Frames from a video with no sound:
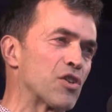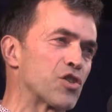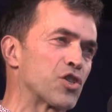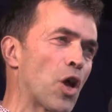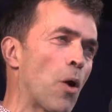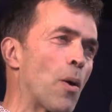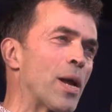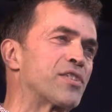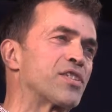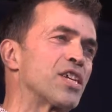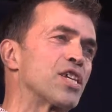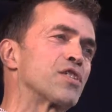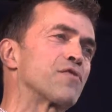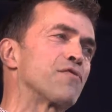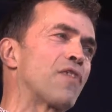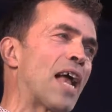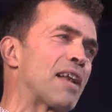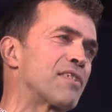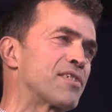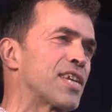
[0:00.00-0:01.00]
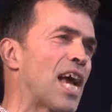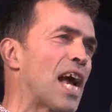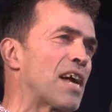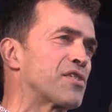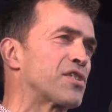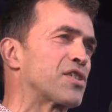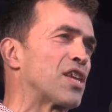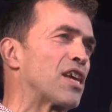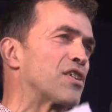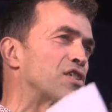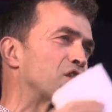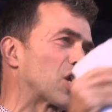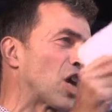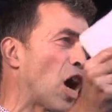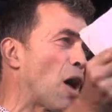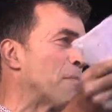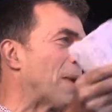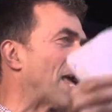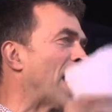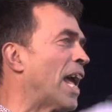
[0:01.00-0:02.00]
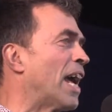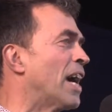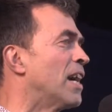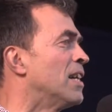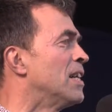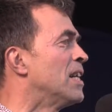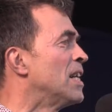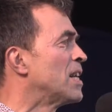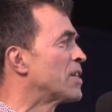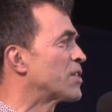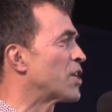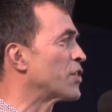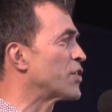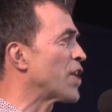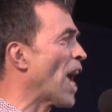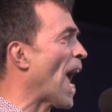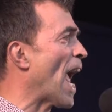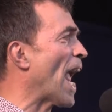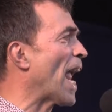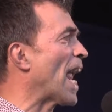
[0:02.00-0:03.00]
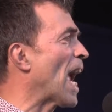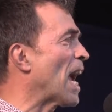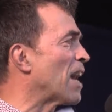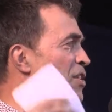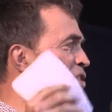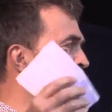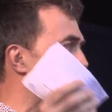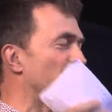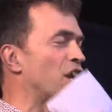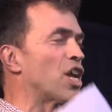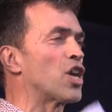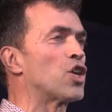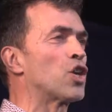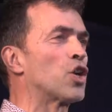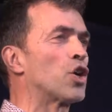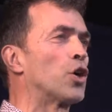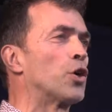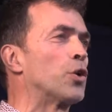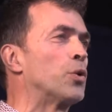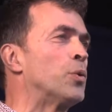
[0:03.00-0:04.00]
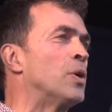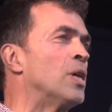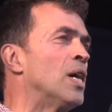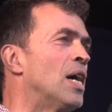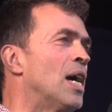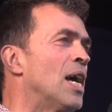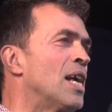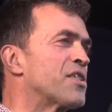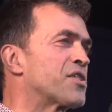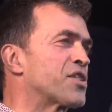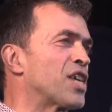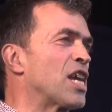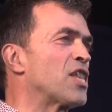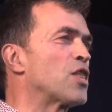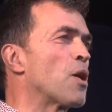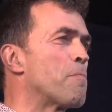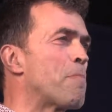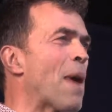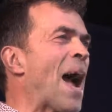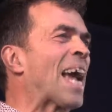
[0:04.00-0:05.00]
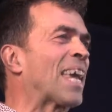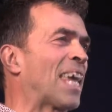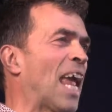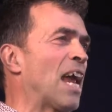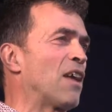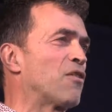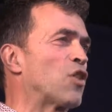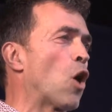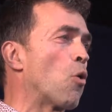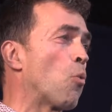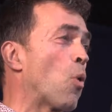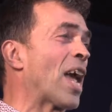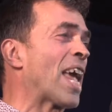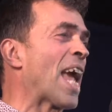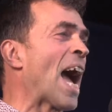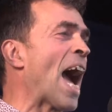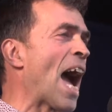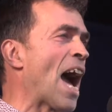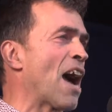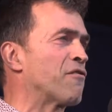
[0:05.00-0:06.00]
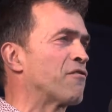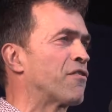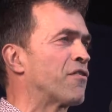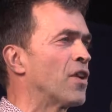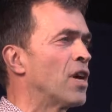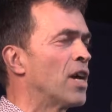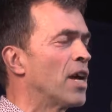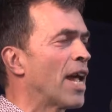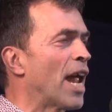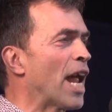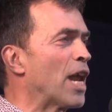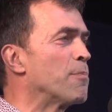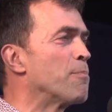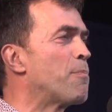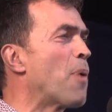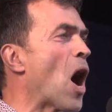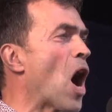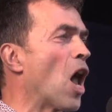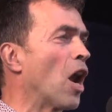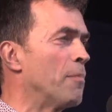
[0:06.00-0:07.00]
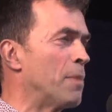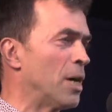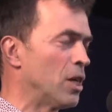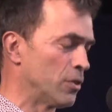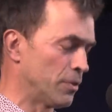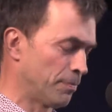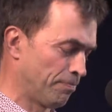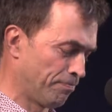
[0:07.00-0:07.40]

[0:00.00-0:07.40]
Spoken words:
So it is fantastic to come here today and see you, see the backing that we have in Parliament.